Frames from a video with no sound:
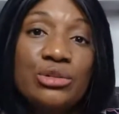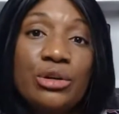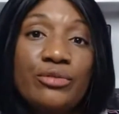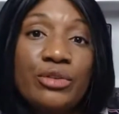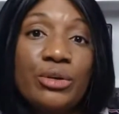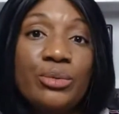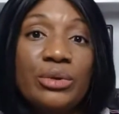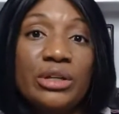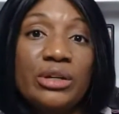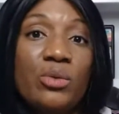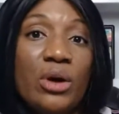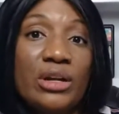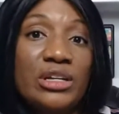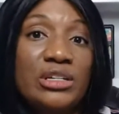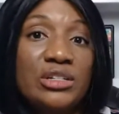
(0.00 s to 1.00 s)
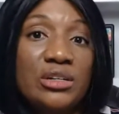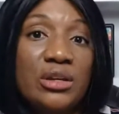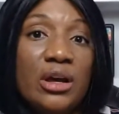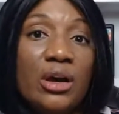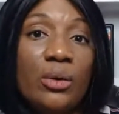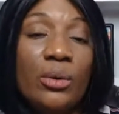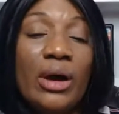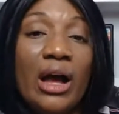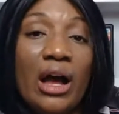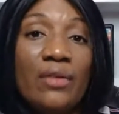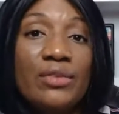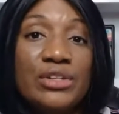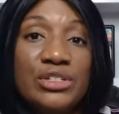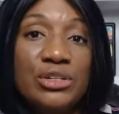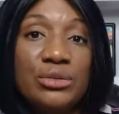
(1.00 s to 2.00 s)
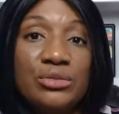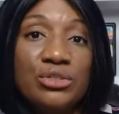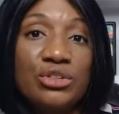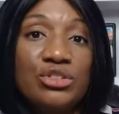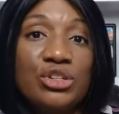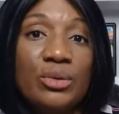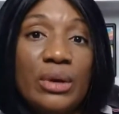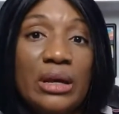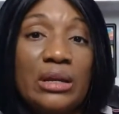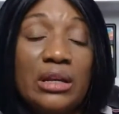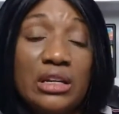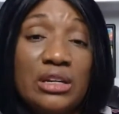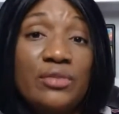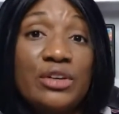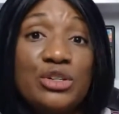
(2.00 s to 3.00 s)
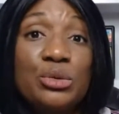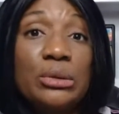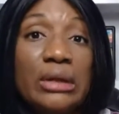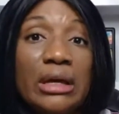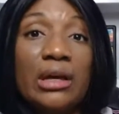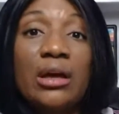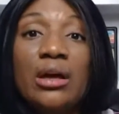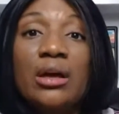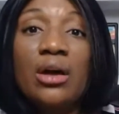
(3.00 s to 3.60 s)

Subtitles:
or if you're really wanting to know how the students are doing individually